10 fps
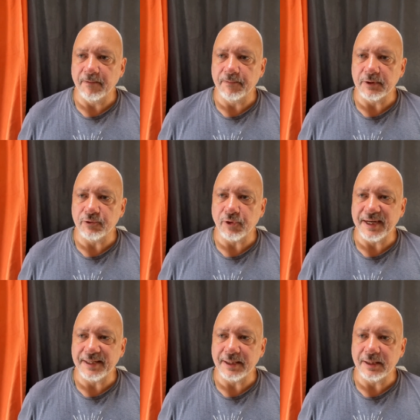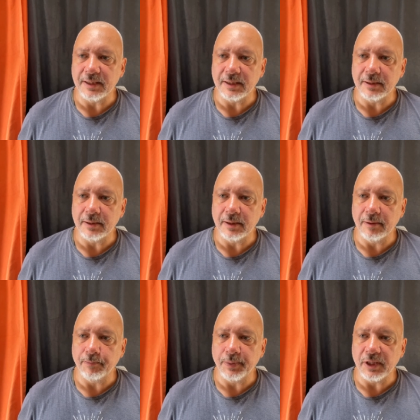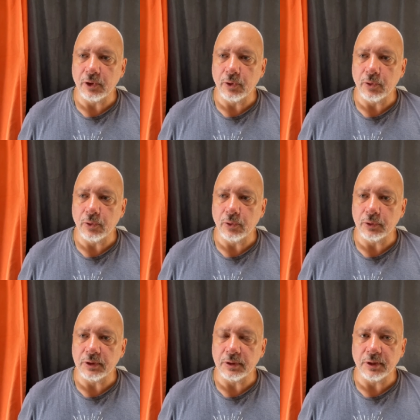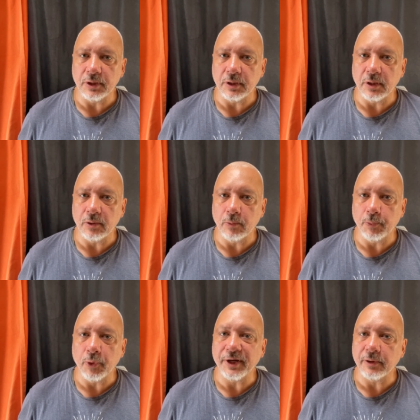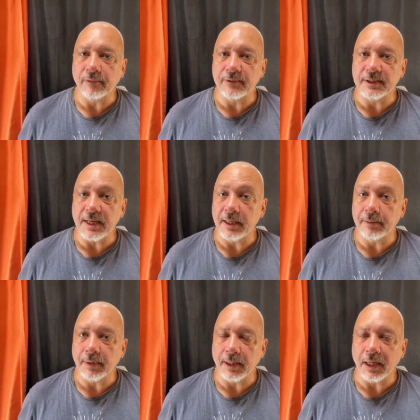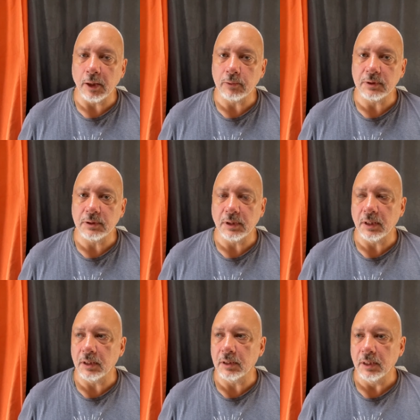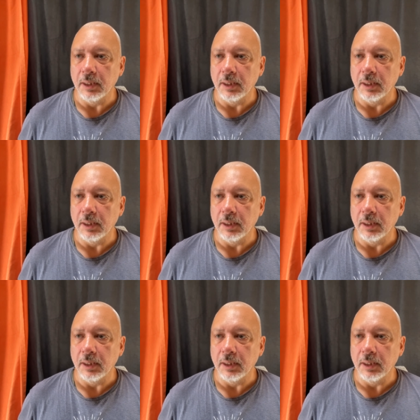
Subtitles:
Frustrated because, you know, the whole point of selling my house, and